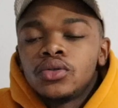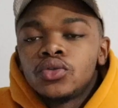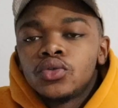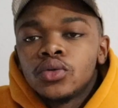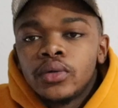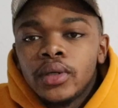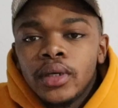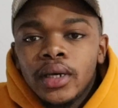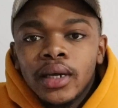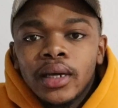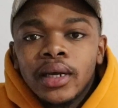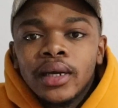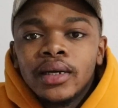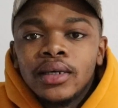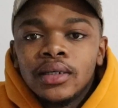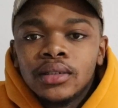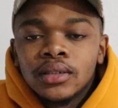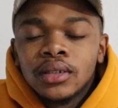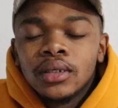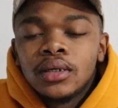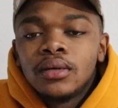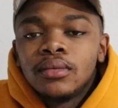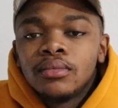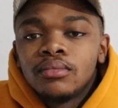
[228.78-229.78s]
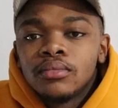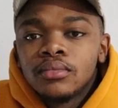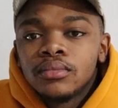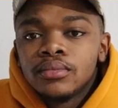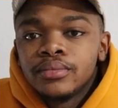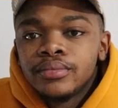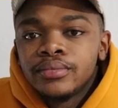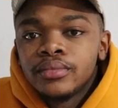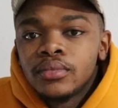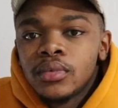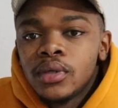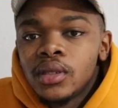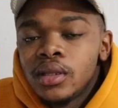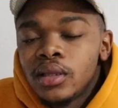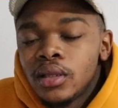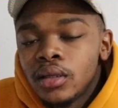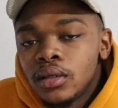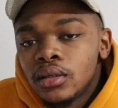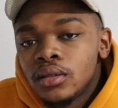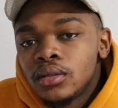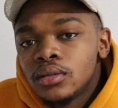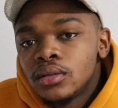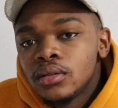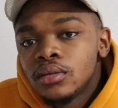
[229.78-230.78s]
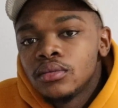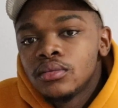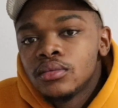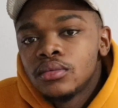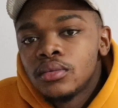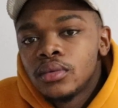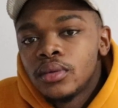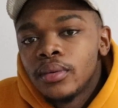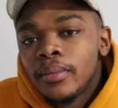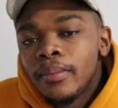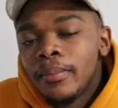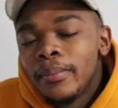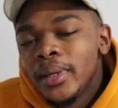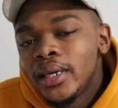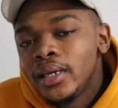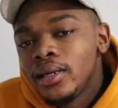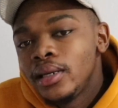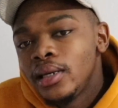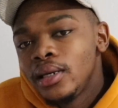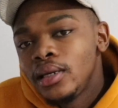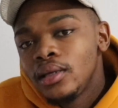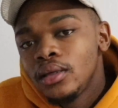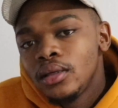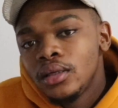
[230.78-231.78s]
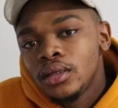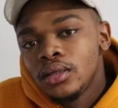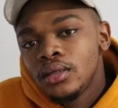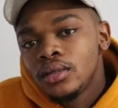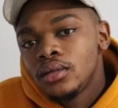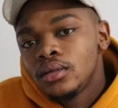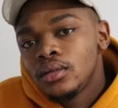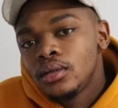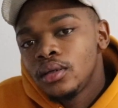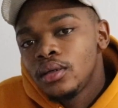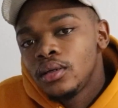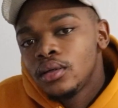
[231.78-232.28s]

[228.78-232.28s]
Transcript: So yeah guys, um, the mini